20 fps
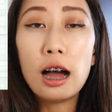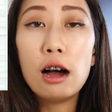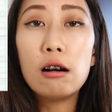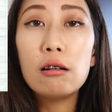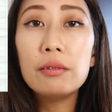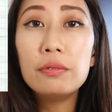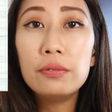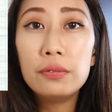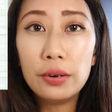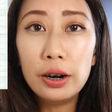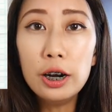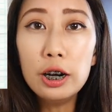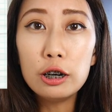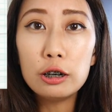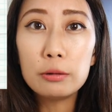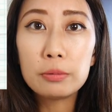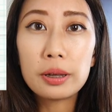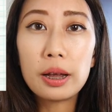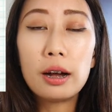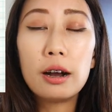our
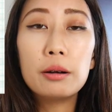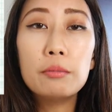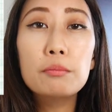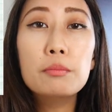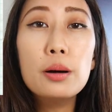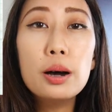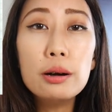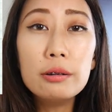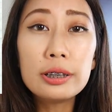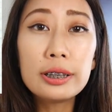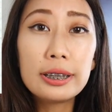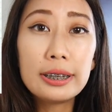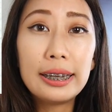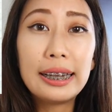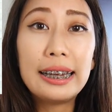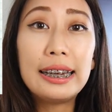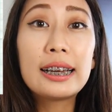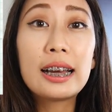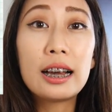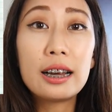verbs are
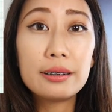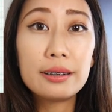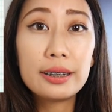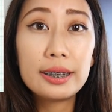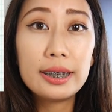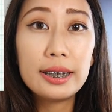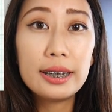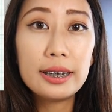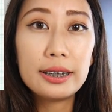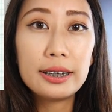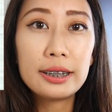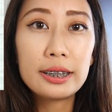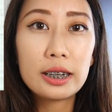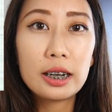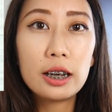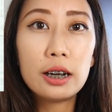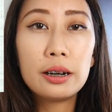mostly consist